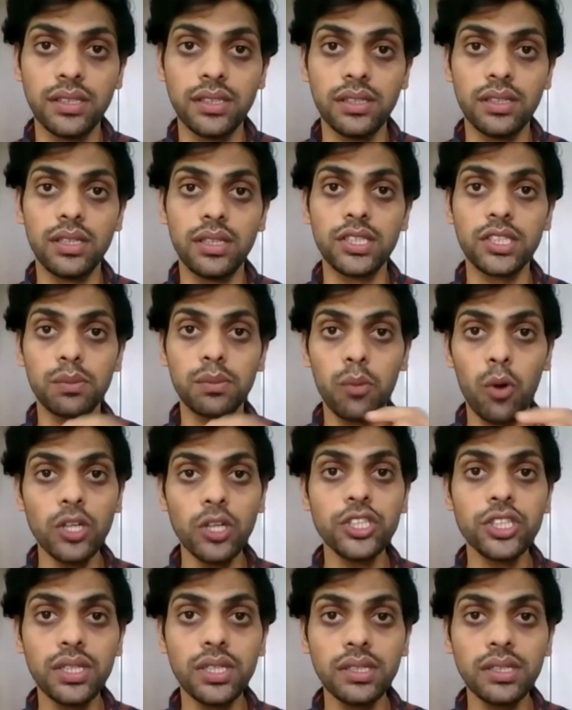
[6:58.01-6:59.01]
The small
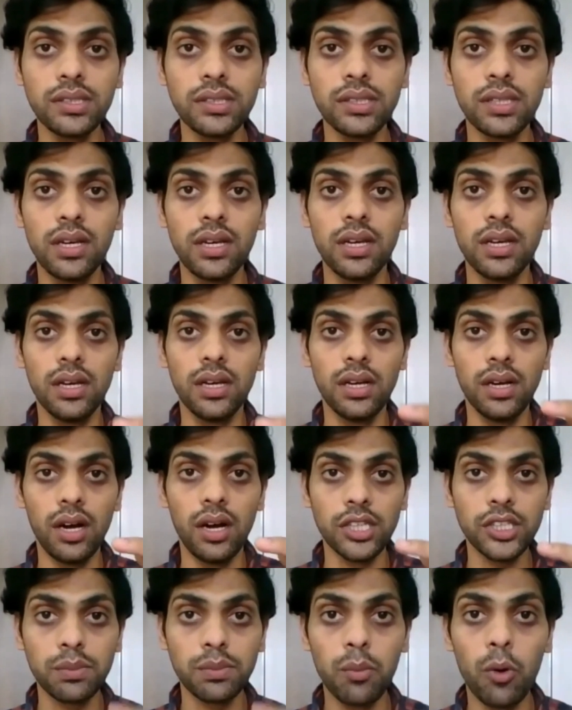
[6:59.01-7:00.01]
chunks, a
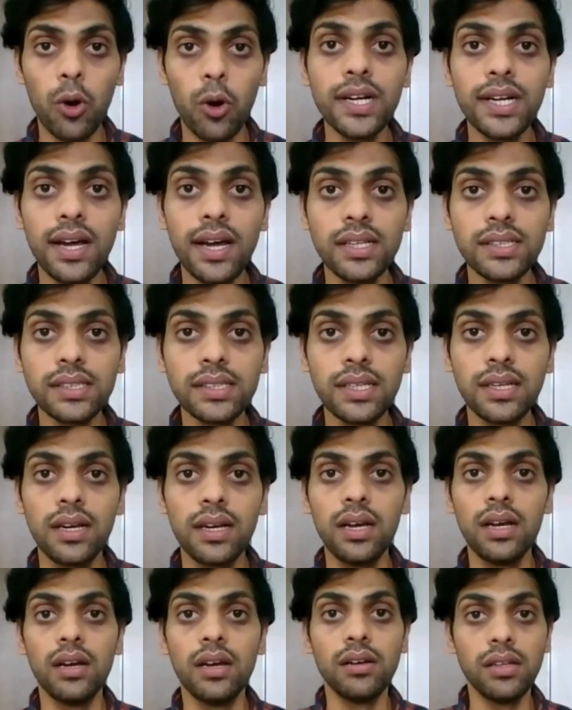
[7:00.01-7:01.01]
small task,
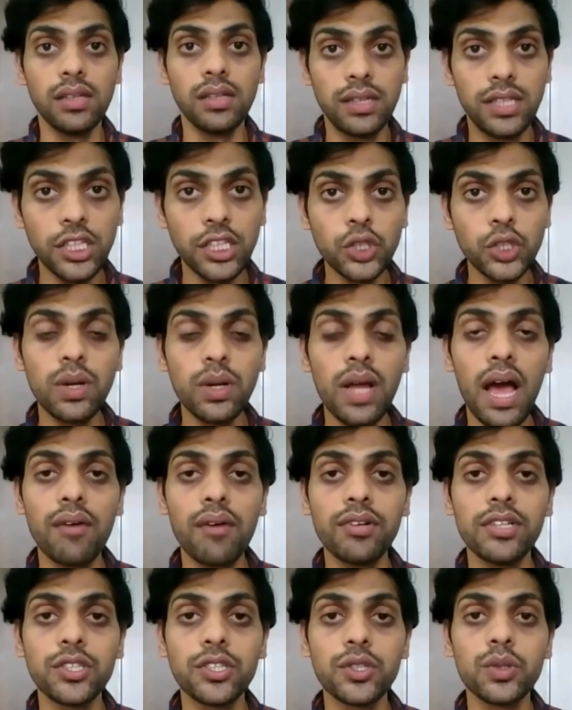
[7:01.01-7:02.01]
they have
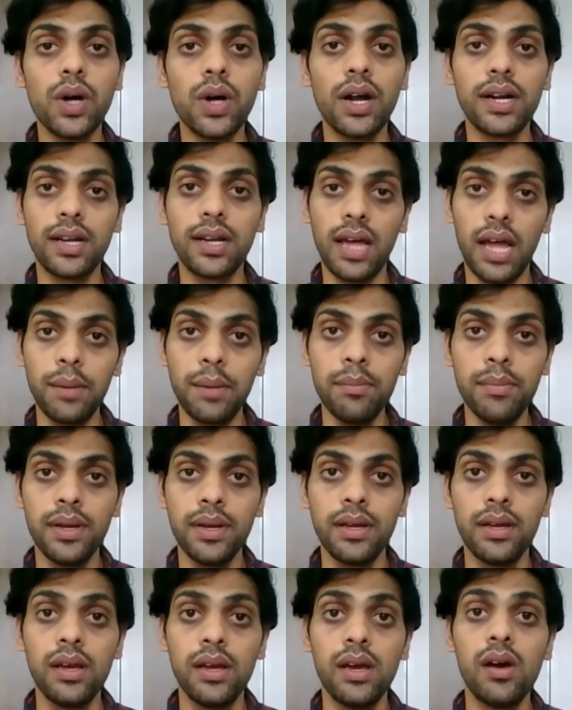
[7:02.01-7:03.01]
also a time.
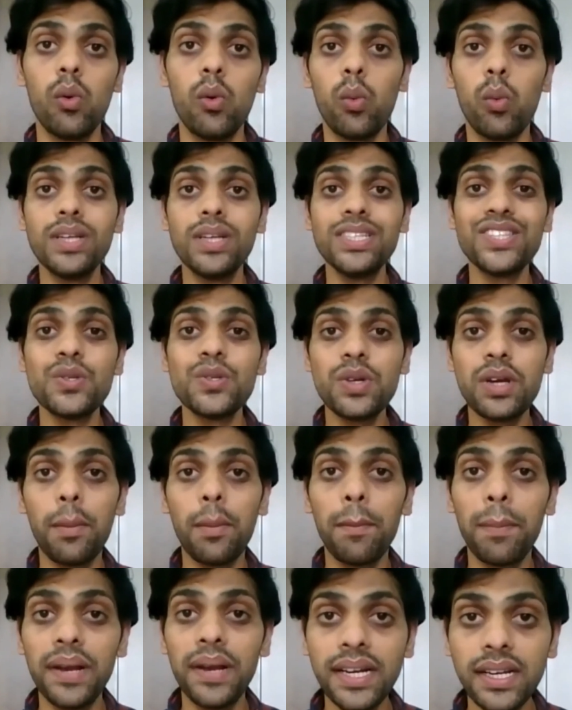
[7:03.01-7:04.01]
Once you
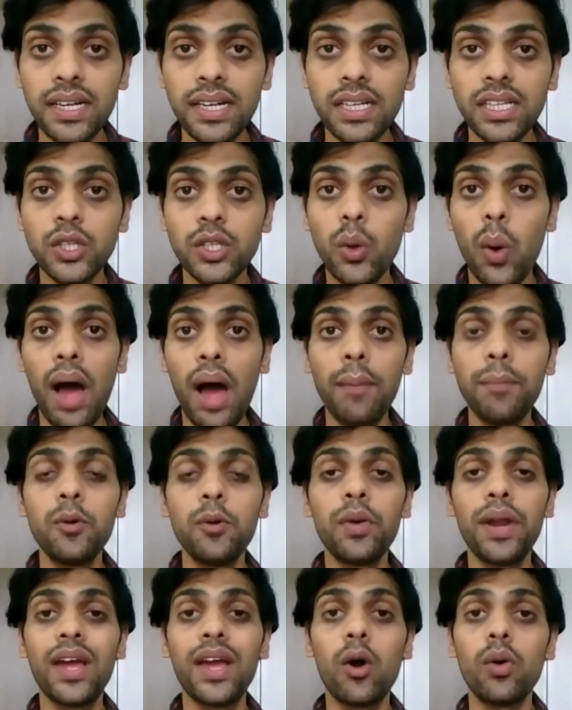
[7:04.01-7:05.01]
complete it, you have to
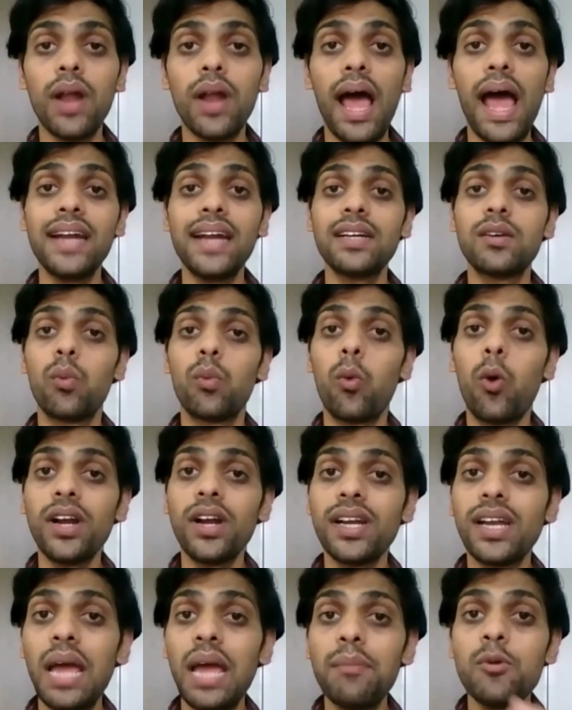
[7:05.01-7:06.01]
record at what
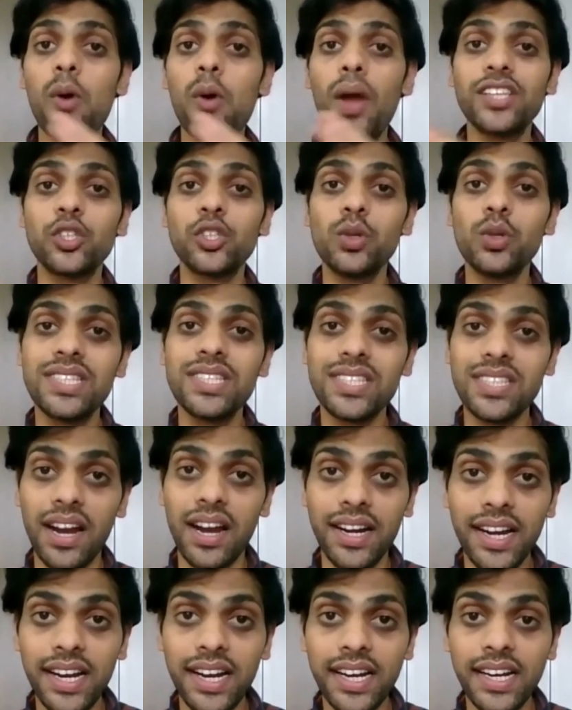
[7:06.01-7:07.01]
time you actually
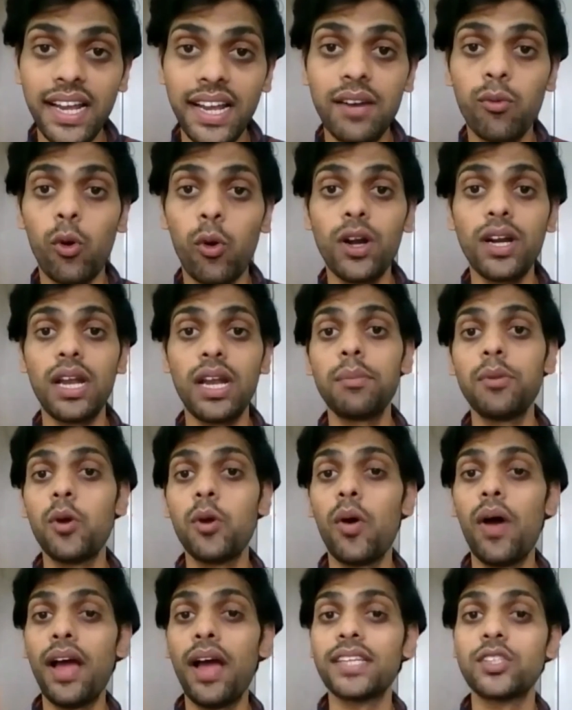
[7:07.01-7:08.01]
started it and what time you
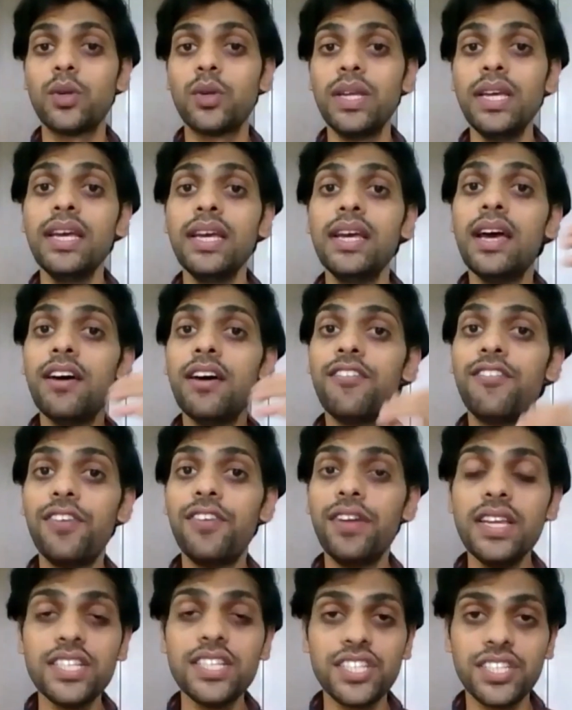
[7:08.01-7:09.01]
have actually
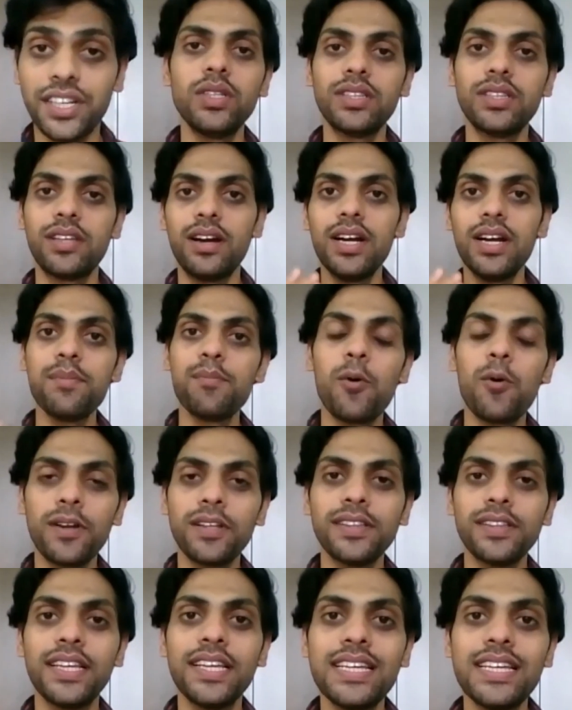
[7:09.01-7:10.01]
finished it. Third important
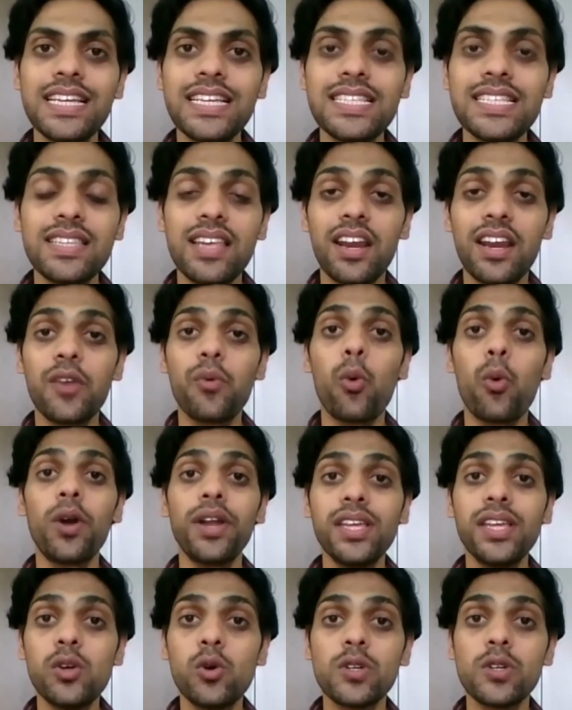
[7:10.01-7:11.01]
thing is
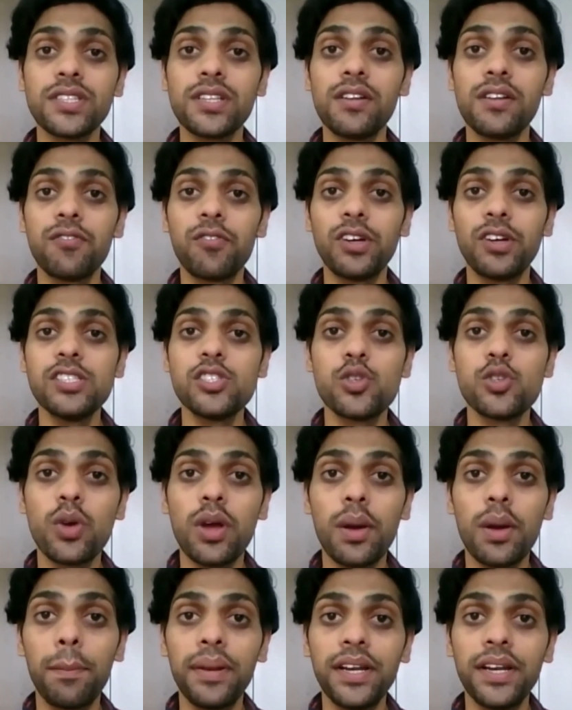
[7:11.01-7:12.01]
rewarding yourself once you
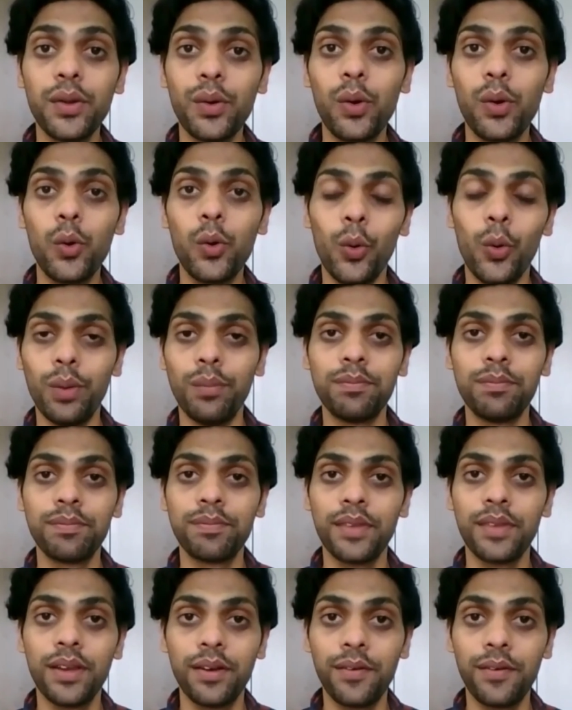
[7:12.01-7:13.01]
complete your goal,
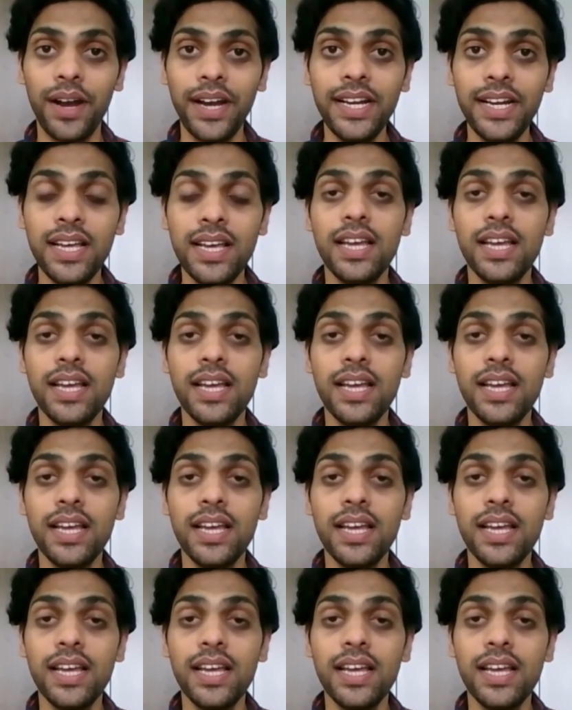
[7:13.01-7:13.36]
right?